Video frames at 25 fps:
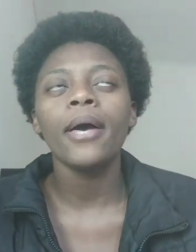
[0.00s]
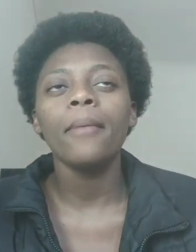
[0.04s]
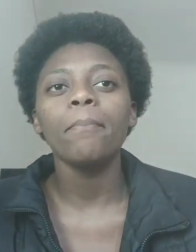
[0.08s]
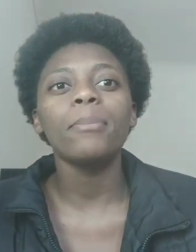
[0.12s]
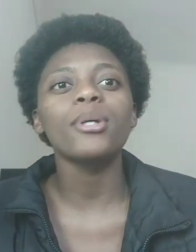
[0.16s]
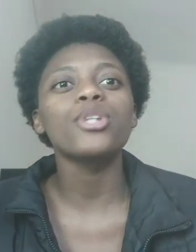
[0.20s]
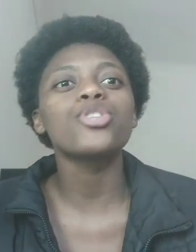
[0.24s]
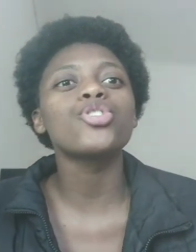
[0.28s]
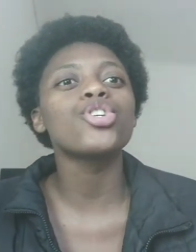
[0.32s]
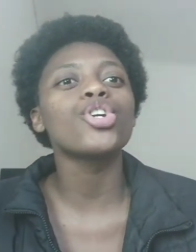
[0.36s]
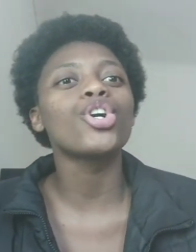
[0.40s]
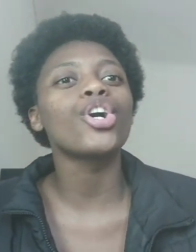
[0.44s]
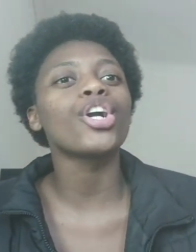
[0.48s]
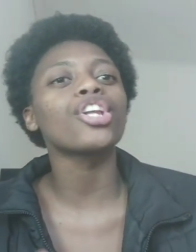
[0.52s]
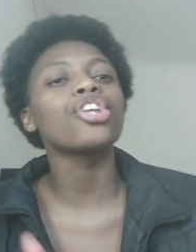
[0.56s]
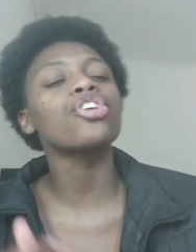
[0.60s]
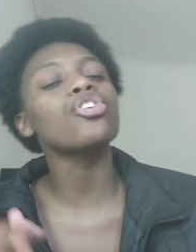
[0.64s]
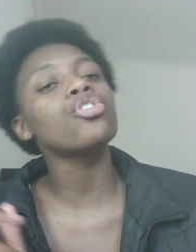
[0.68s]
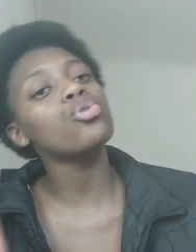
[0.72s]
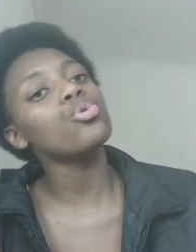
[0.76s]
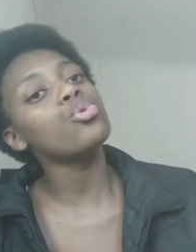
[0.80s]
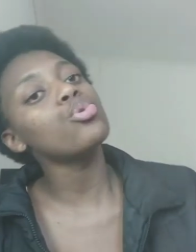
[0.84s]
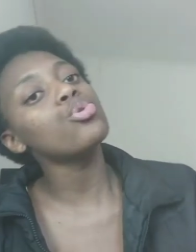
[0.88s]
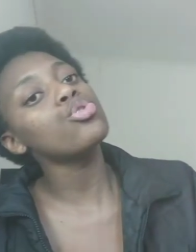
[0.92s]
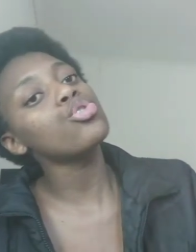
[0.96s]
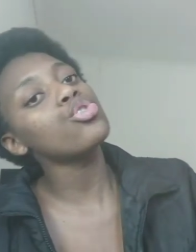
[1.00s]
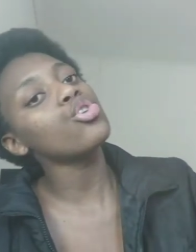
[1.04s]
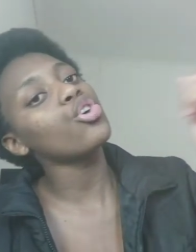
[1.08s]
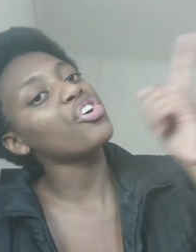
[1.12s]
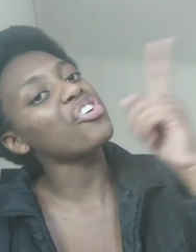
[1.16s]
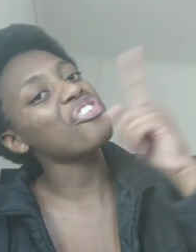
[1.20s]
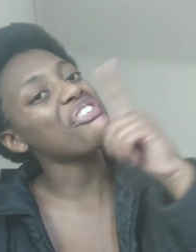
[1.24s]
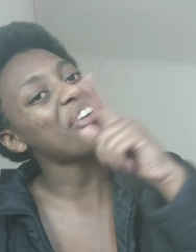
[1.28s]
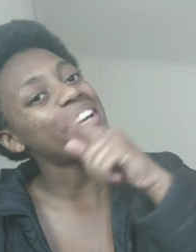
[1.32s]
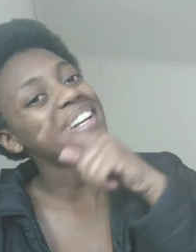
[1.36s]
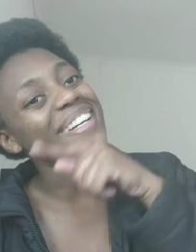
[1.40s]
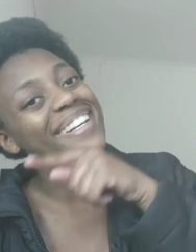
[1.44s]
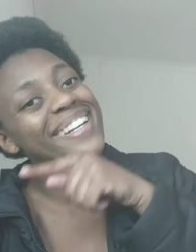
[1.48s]
but you're going to use your
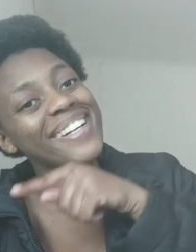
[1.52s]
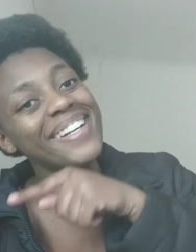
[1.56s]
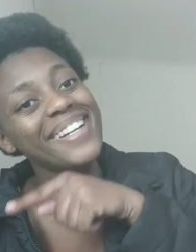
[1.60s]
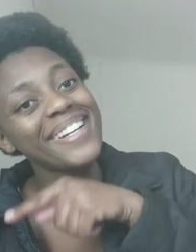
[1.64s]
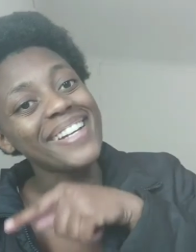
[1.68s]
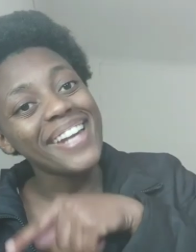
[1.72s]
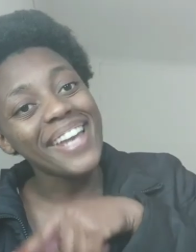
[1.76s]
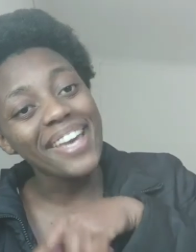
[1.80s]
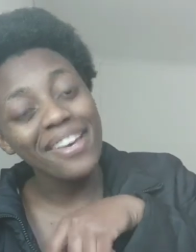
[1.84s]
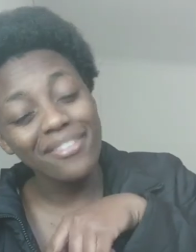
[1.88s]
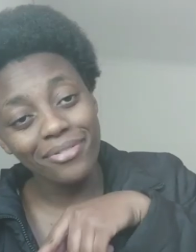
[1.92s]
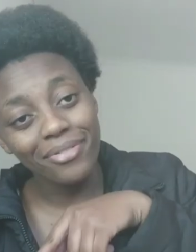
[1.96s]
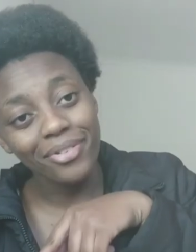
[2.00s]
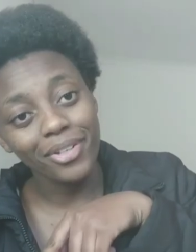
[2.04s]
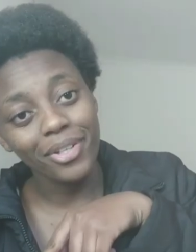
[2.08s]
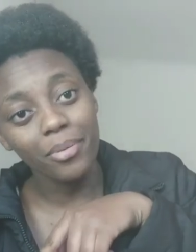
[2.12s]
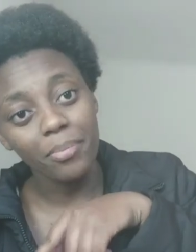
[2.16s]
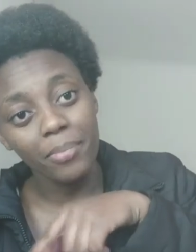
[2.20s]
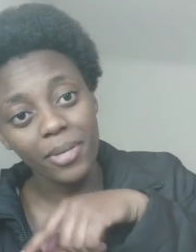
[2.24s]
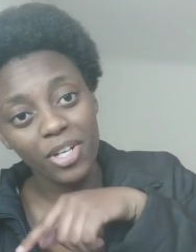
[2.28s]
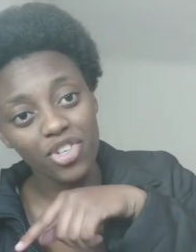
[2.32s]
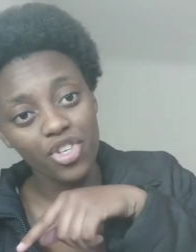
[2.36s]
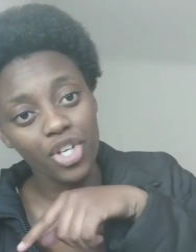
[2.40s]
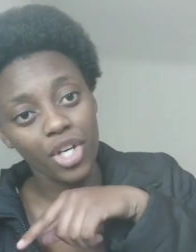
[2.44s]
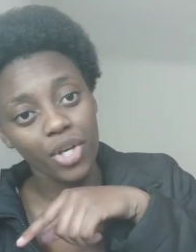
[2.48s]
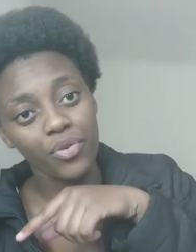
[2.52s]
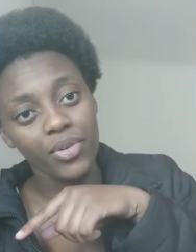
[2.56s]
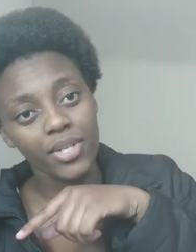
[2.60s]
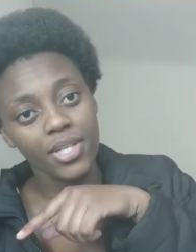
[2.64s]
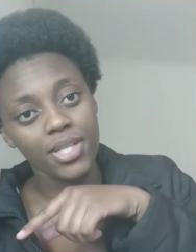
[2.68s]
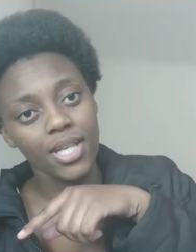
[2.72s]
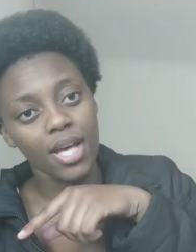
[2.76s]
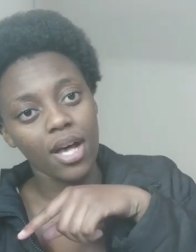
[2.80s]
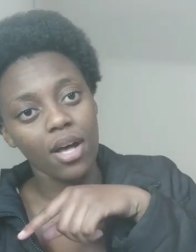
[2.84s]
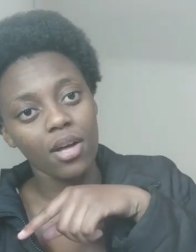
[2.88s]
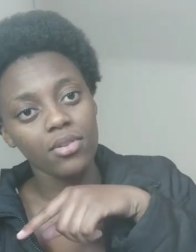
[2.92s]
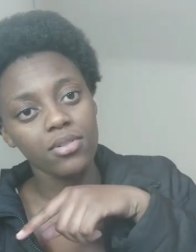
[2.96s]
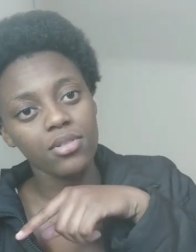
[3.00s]
grade 11 metric
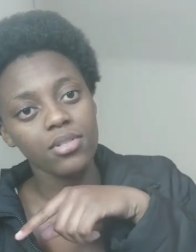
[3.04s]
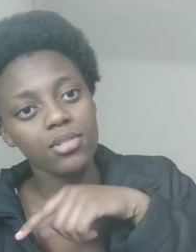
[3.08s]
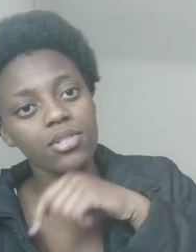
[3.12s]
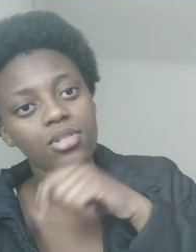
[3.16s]
results.